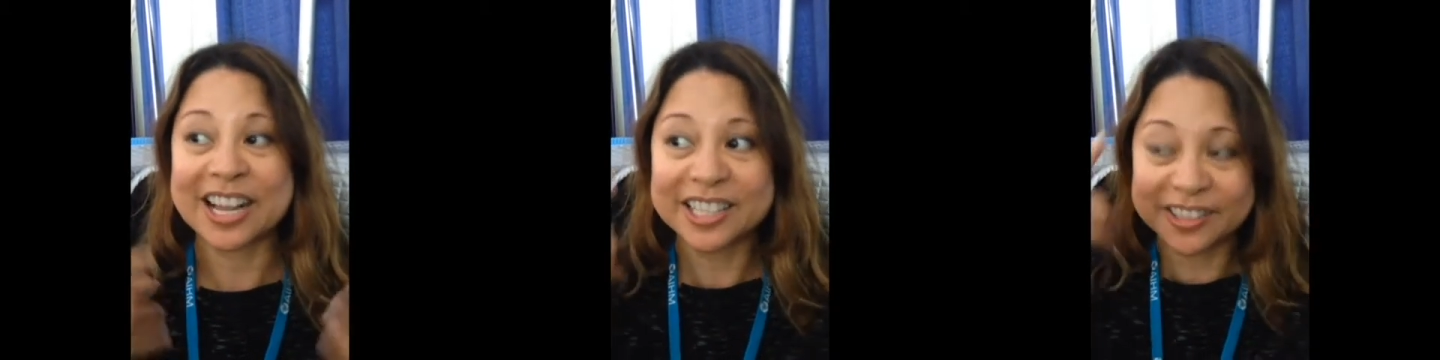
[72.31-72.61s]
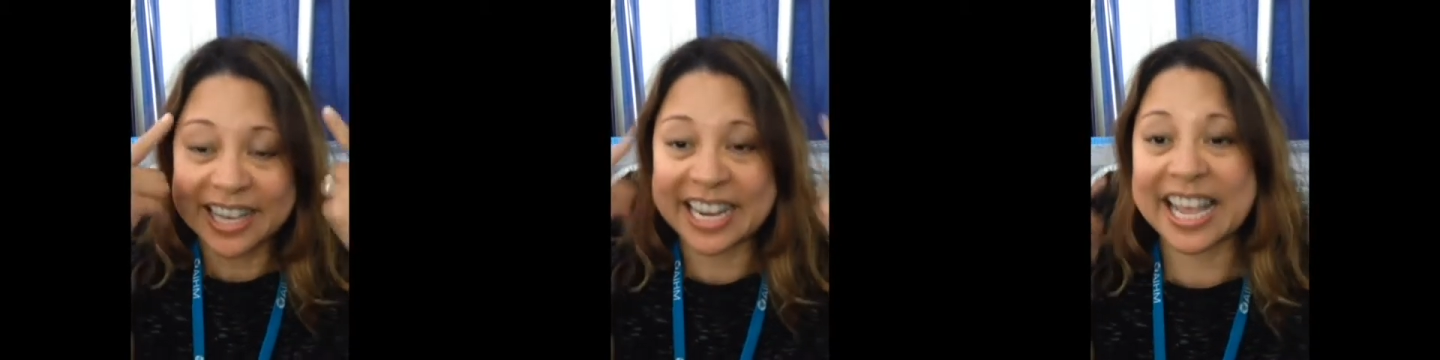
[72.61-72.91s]
And I
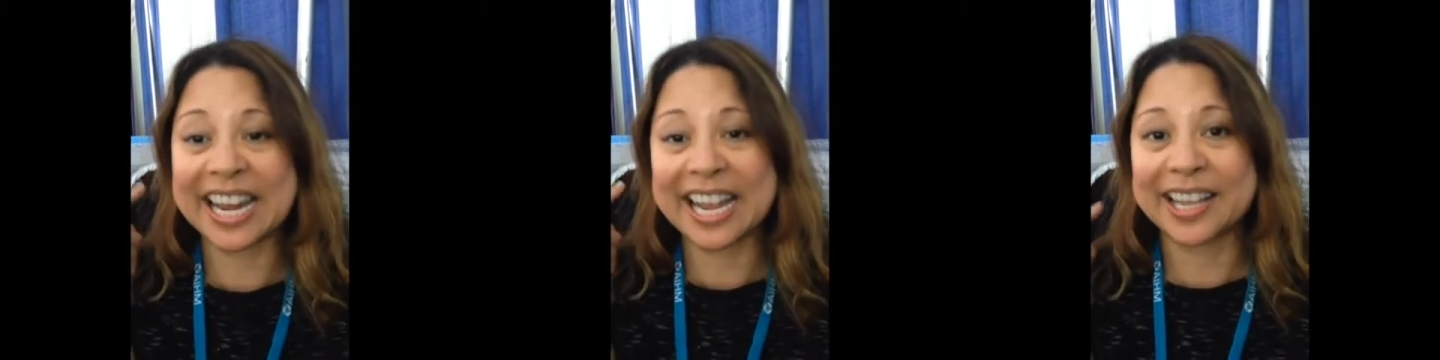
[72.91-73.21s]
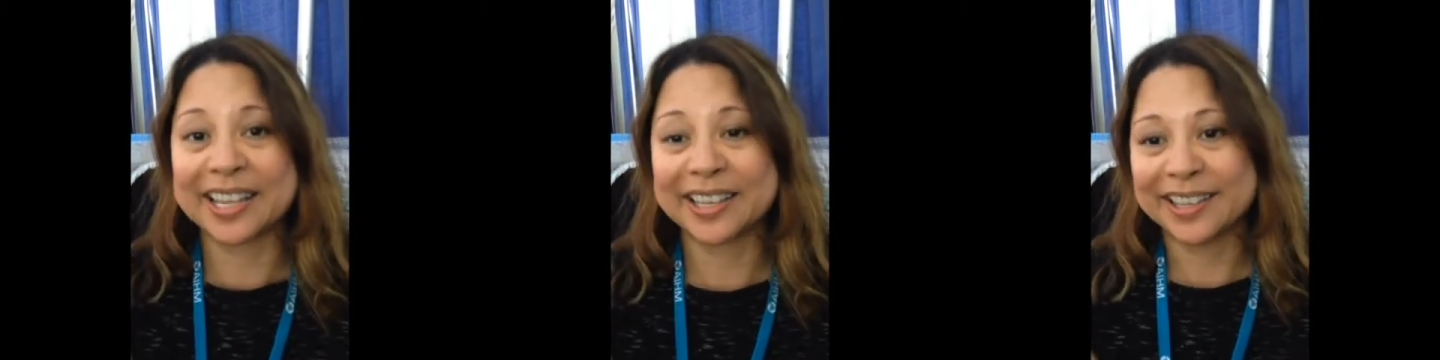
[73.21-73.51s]
also had a
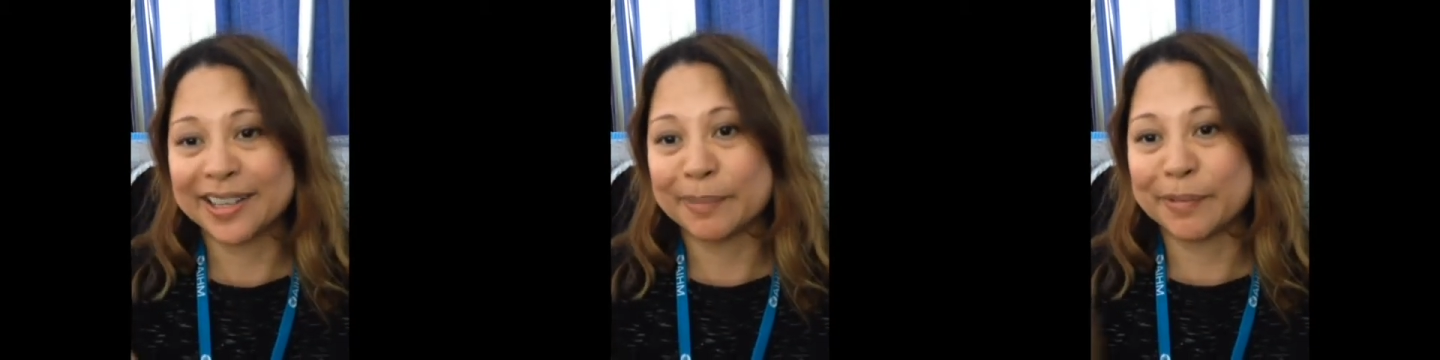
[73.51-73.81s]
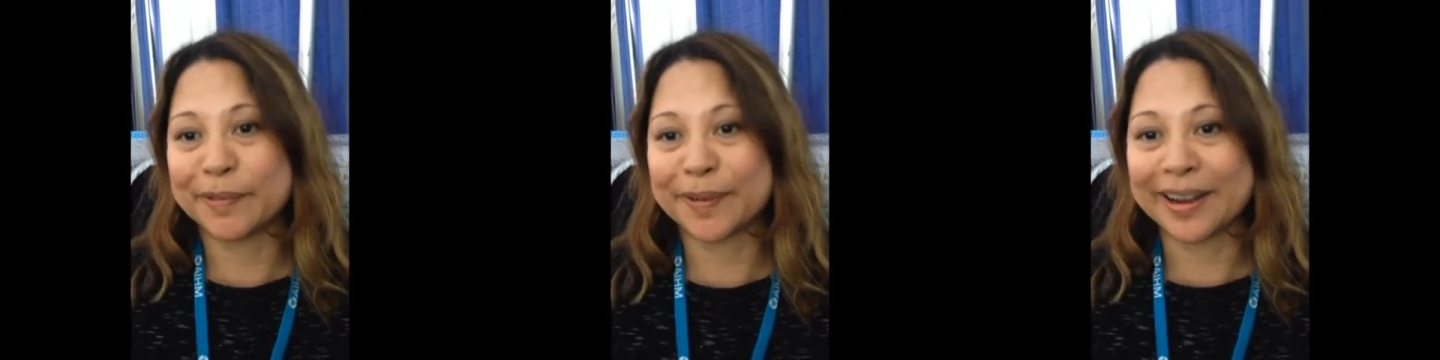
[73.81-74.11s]
headache
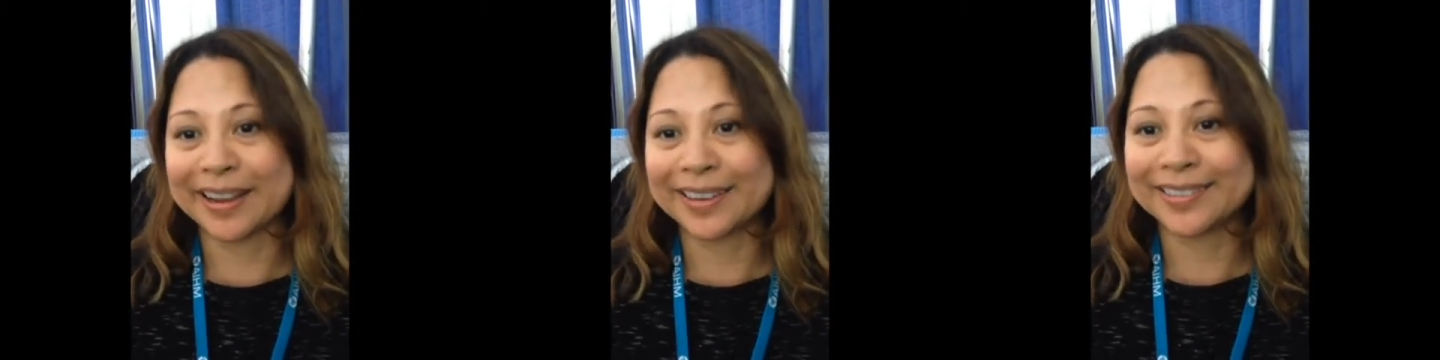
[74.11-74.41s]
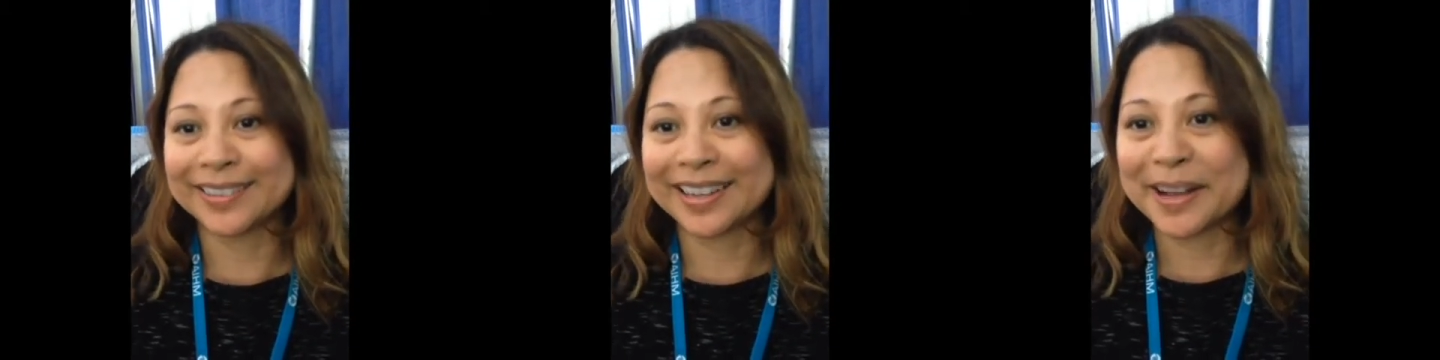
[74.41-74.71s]
before I.
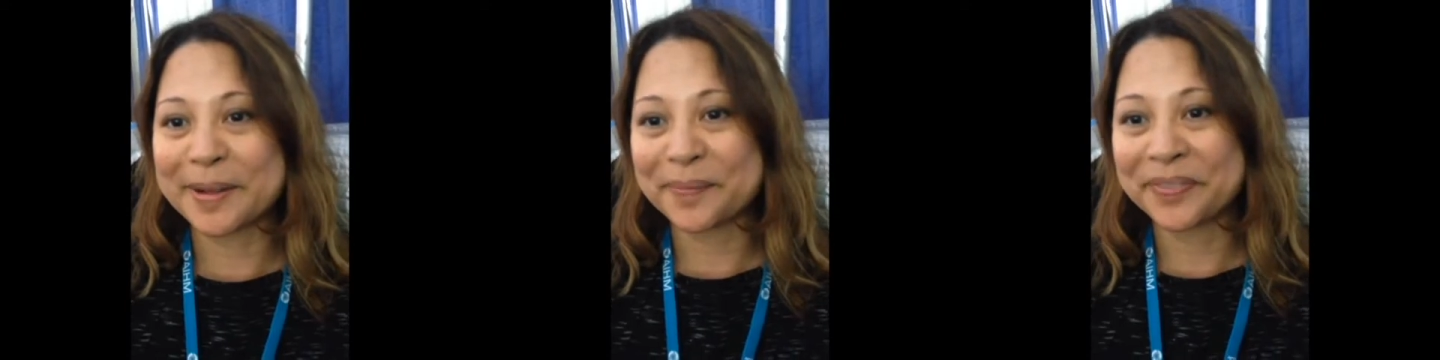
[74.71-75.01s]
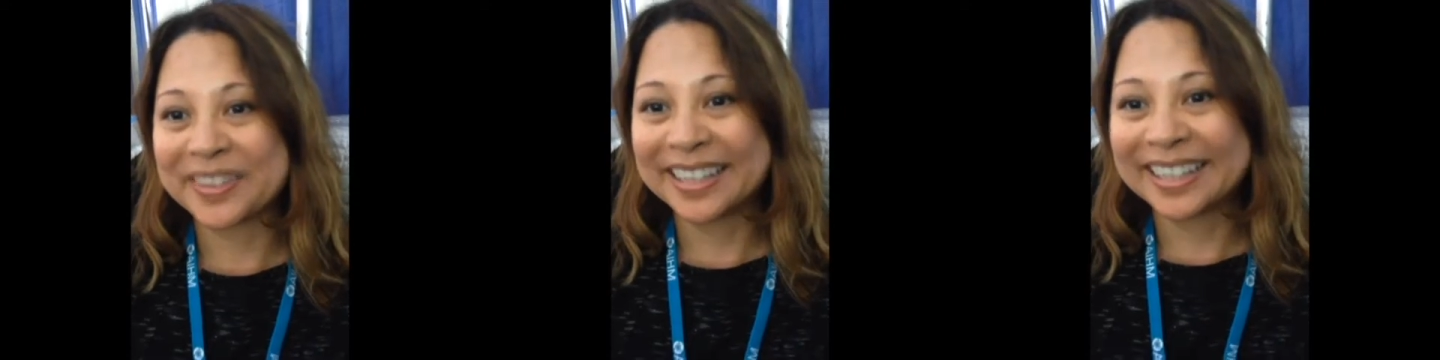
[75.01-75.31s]
Oh, um,
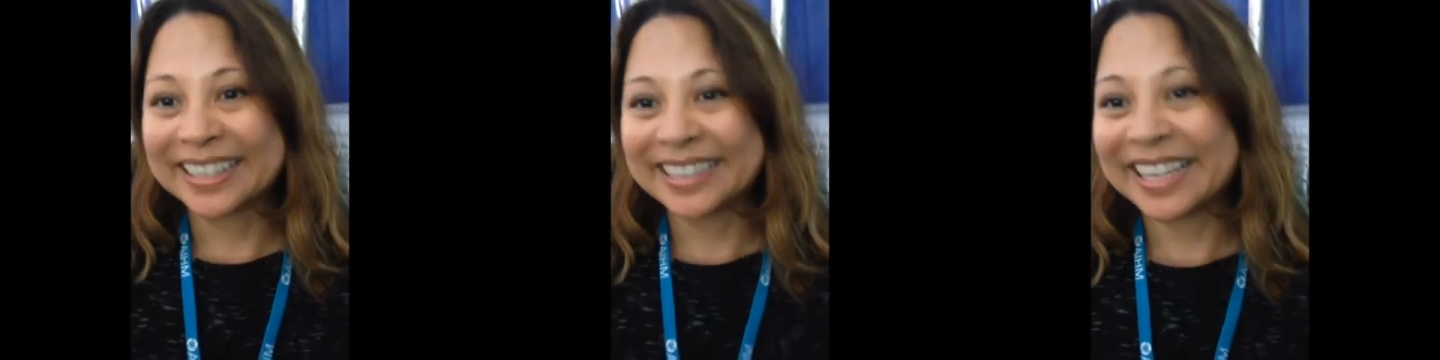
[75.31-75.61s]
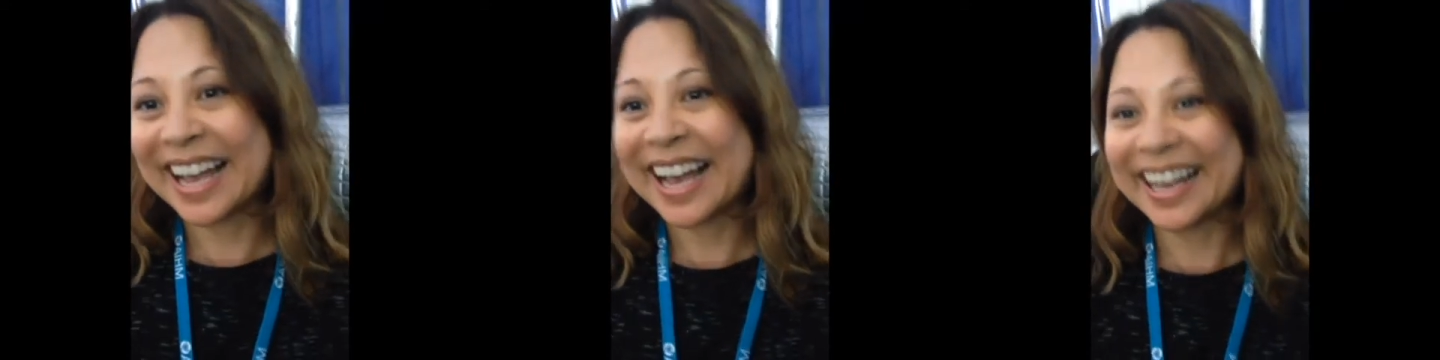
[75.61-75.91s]
to boot.
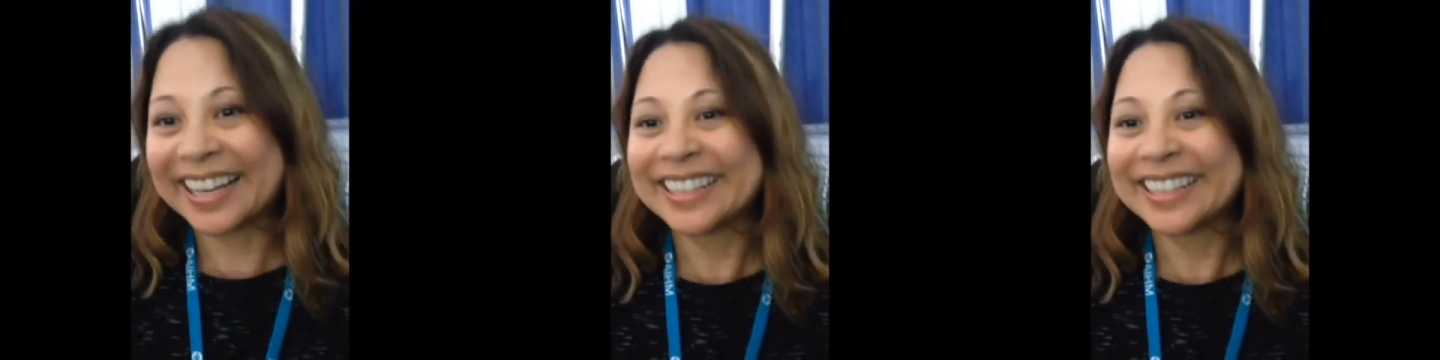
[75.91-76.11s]
Yeah,